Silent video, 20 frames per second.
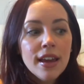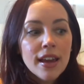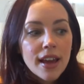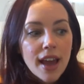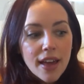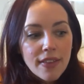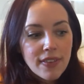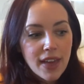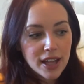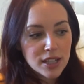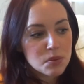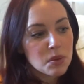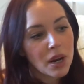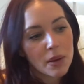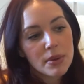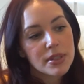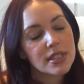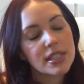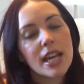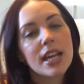And that's when I
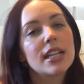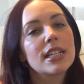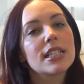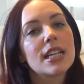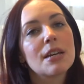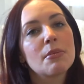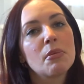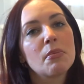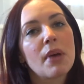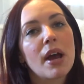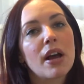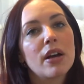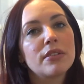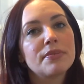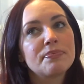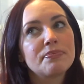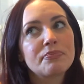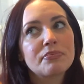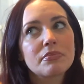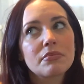was saying to him
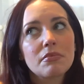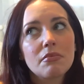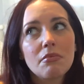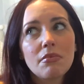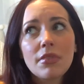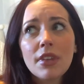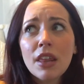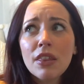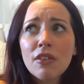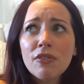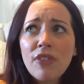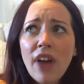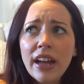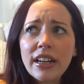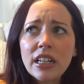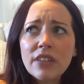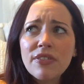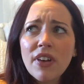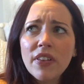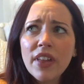about the
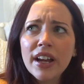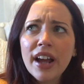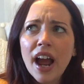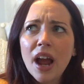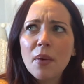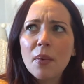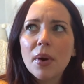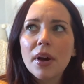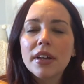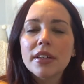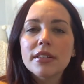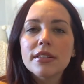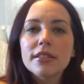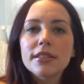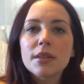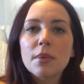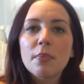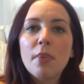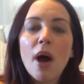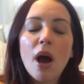fact I felt like I
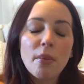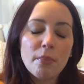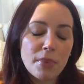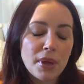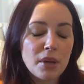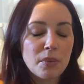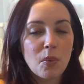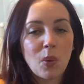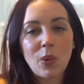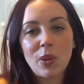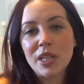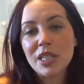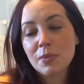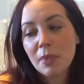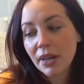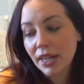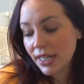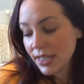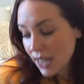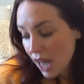was pumping more than
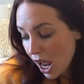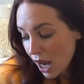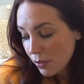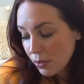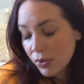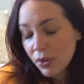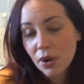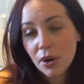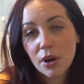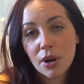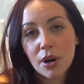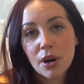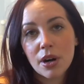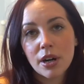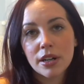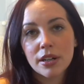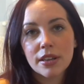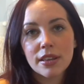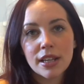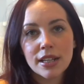spending time with her
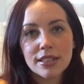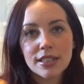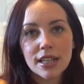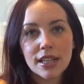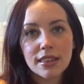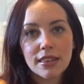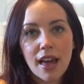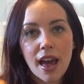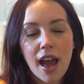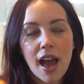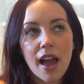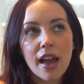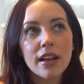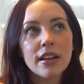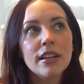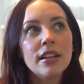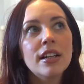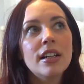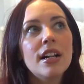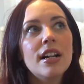and things like that.